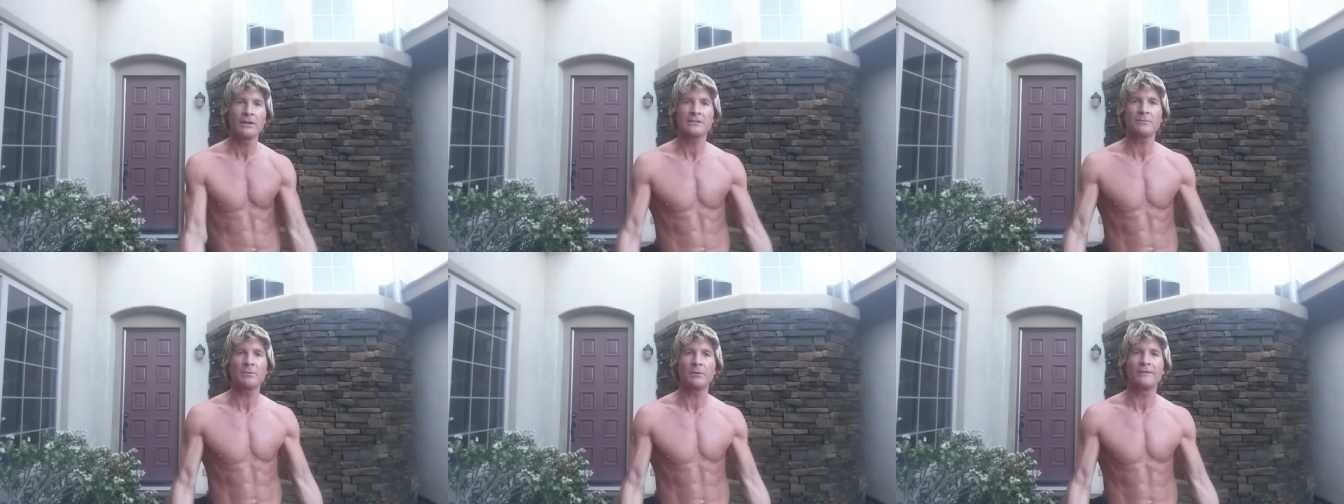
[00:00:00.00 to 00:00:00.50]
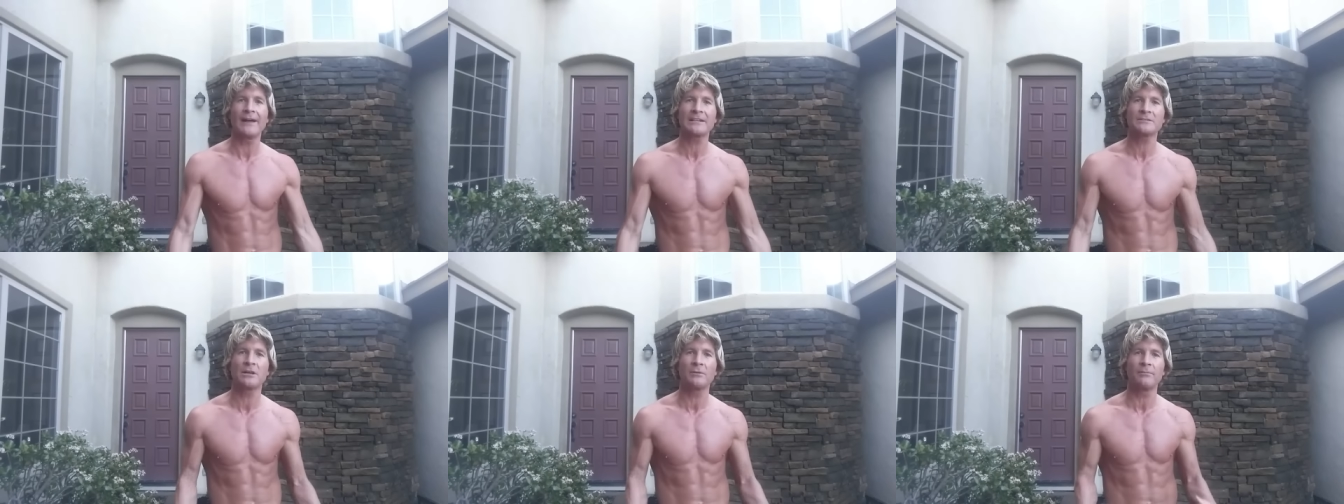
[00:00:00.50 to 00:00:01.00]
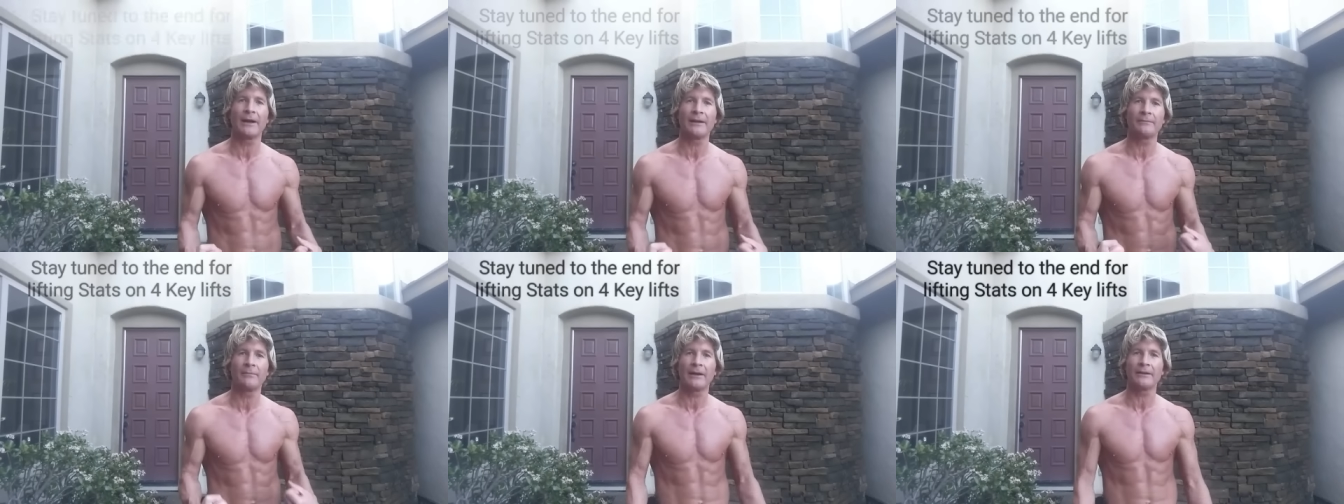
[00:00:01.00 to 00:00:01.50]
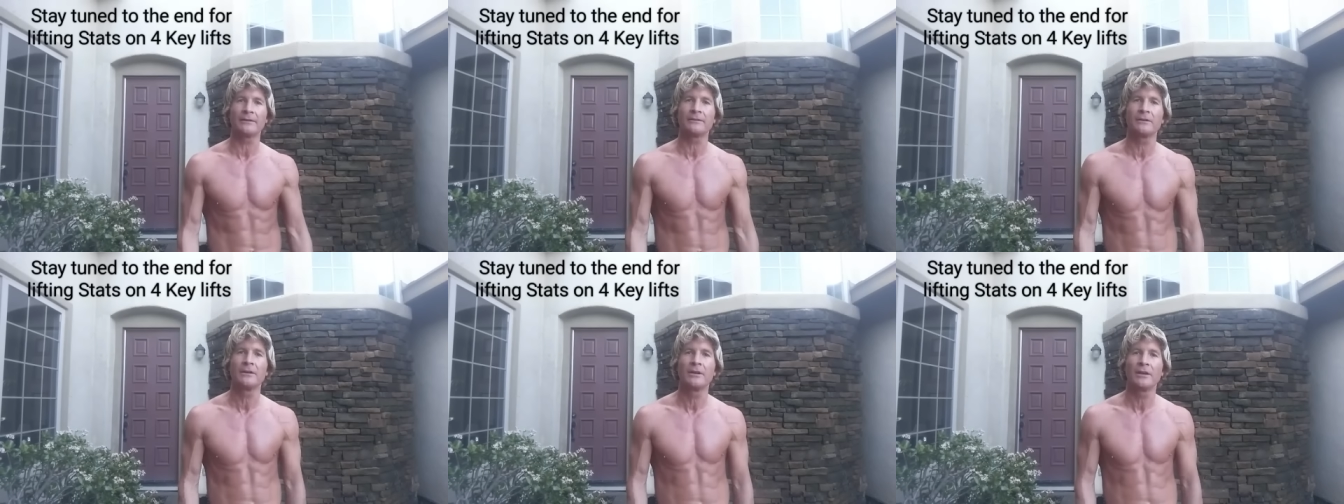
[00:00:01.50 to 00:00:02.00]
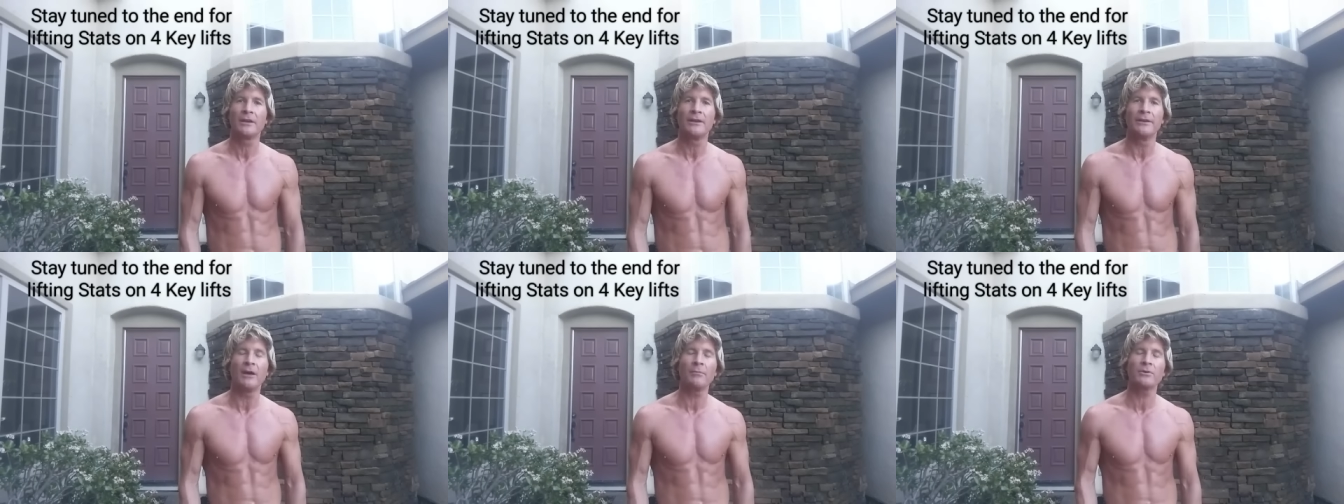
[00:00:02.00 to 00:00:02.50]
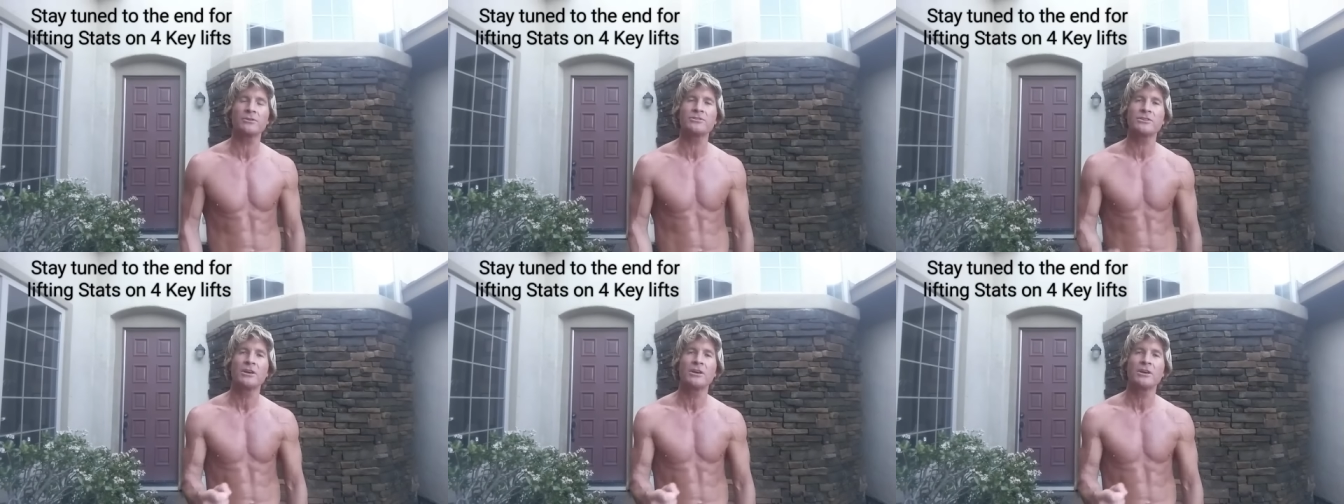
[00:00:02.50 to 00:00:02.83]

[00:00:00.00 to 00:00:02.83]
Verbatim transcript: Some people have asked up my, my numbers.